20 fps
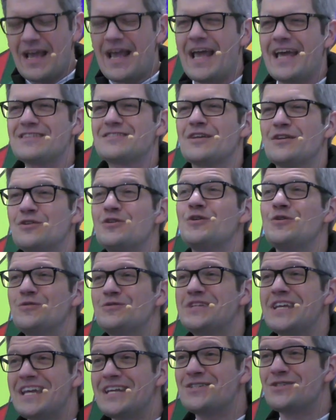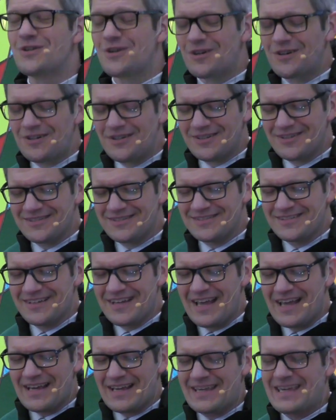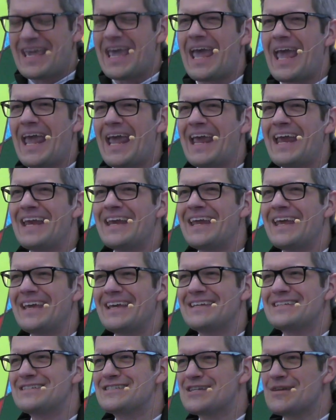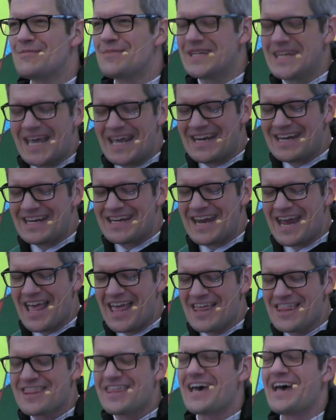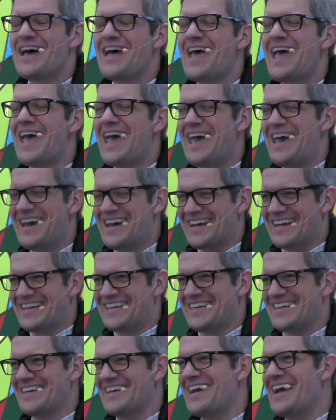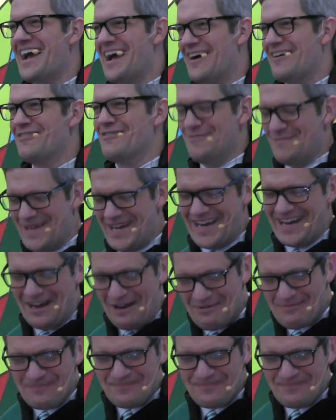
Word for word: As a new teacher, Kane intimidated the heck out of me.